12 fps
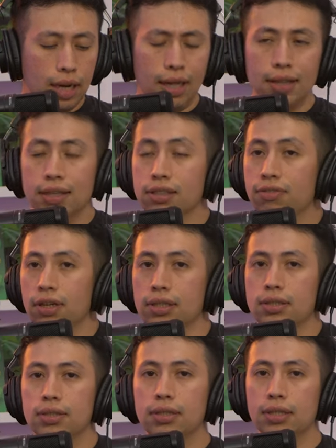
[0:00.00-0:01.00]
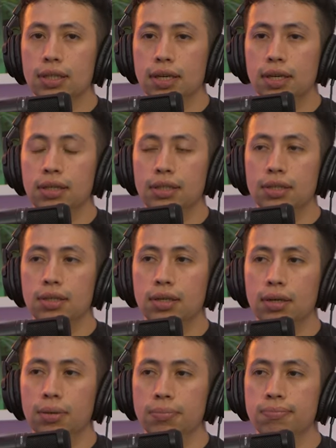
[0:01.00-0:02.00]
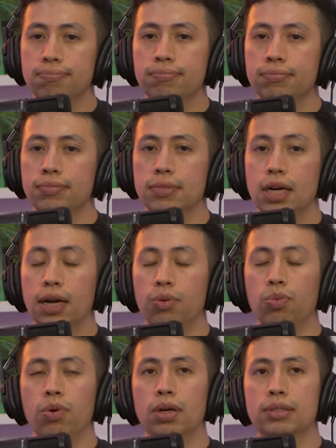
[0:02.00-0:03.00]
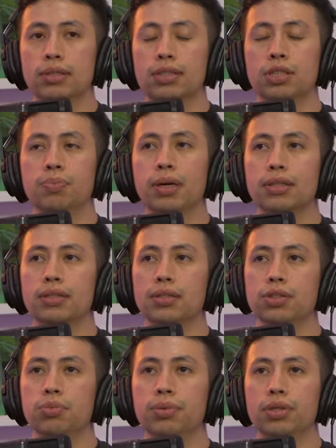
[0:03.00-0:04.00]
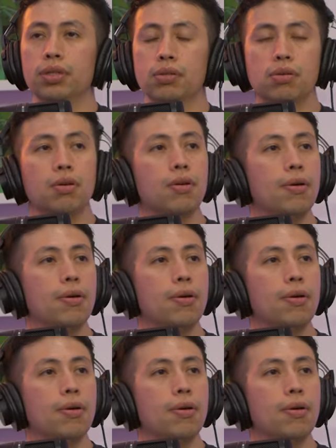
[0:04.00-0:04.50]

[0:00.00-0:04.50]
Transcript: I, I think it's fun, and um, I was expecting to be